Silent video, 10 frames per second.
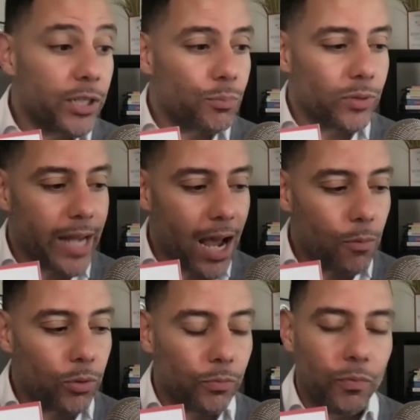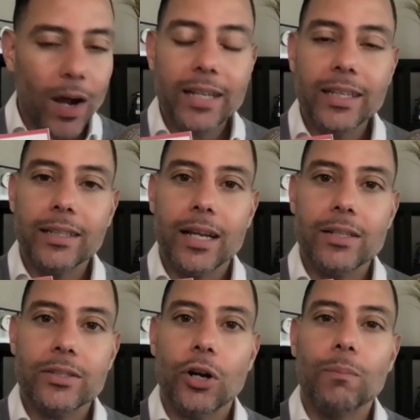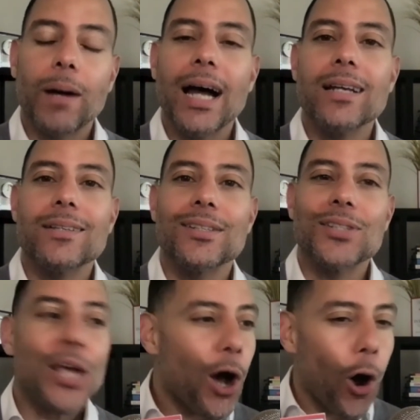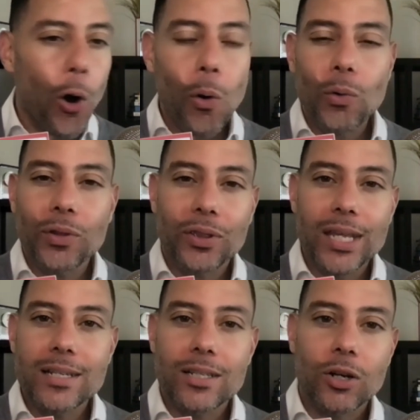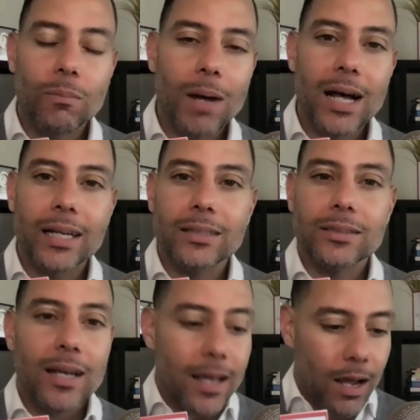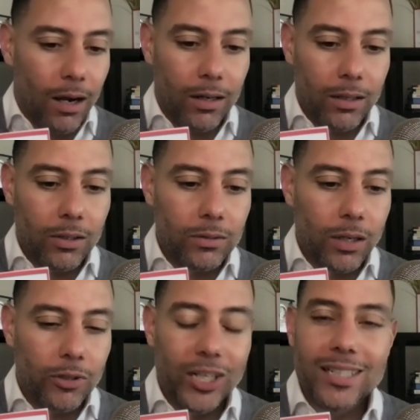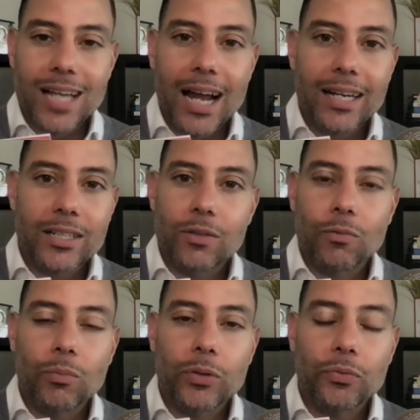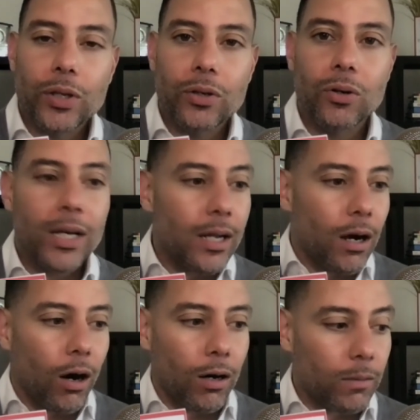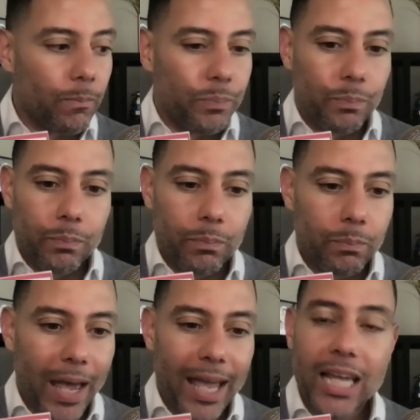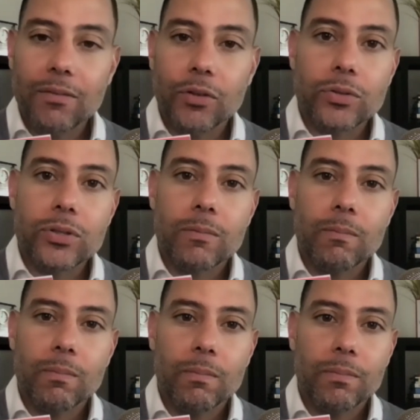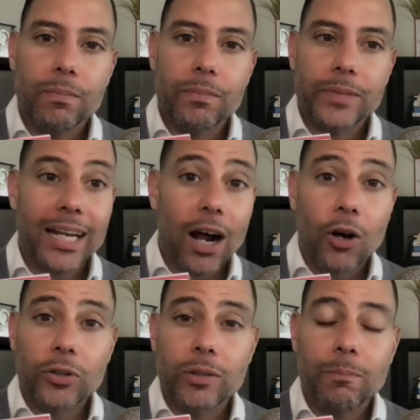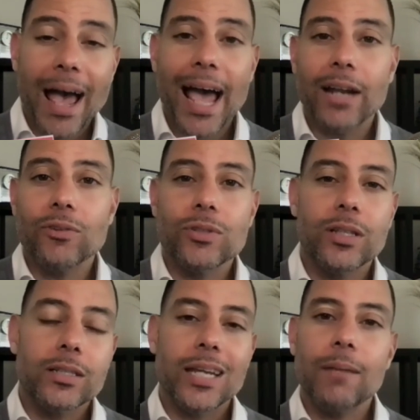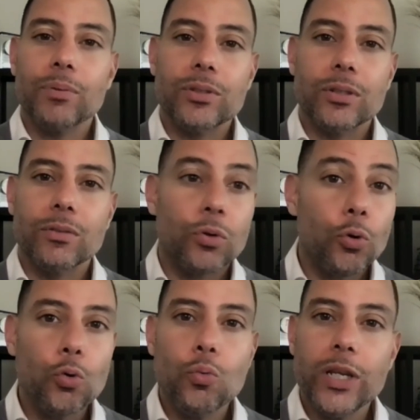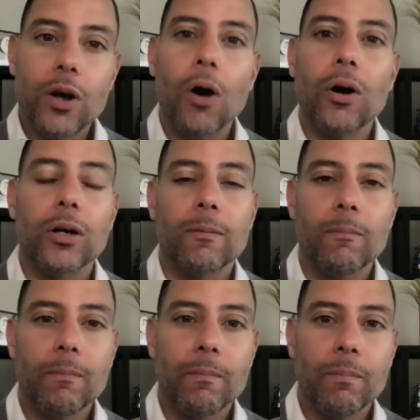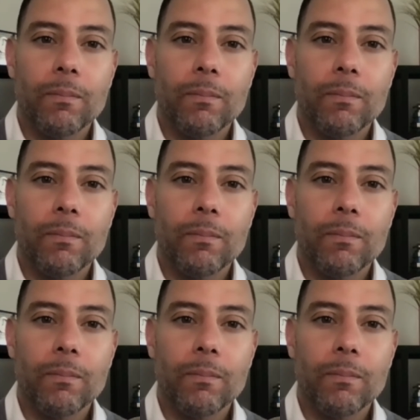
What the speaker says: Because we're fighting against our biases, all the things in our minds, our anxieties of what we feel, our behaviors that are the patterns and the templates of who we are